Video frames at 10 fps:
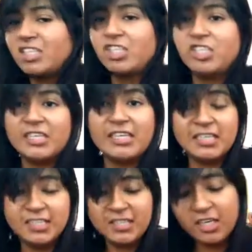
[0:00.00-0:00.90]
She
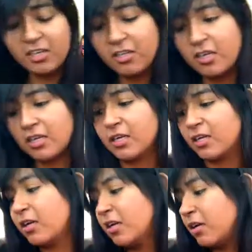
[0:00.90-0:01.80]
is still,
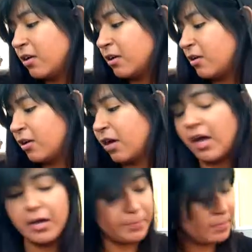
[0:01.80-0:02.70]

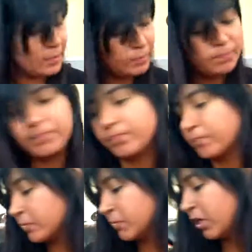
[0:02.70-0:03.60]
um,
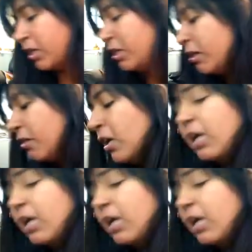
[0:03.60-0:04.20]
here you go.